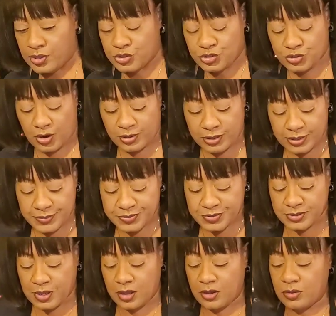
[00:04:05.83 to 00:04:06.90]
Start it up
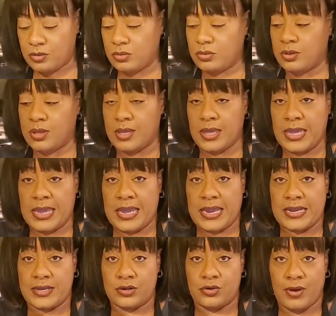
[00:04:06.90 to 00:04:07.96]
slow
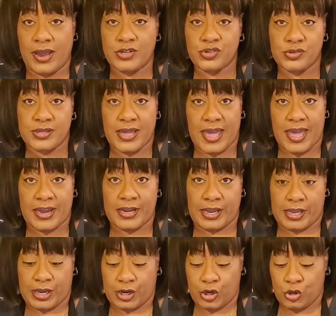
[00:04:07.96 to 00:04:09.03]
and gradually add
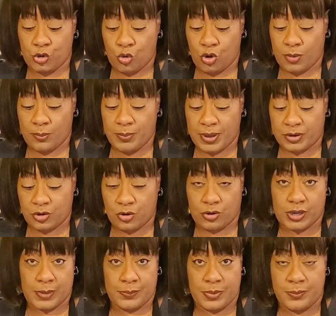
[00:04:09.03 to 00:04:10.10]
in your
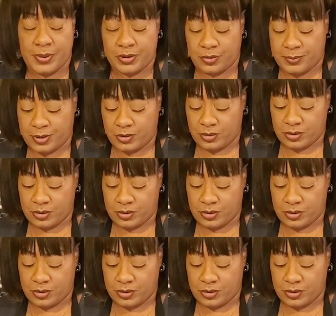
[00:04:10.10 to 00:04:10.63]
cup of buttermilk.